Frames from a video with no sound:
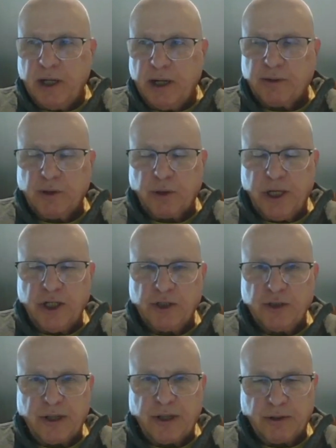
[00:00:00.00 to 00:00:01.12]
other
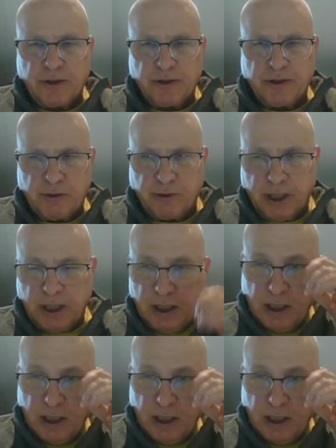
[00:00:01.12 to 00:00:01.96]
locations than our distillery,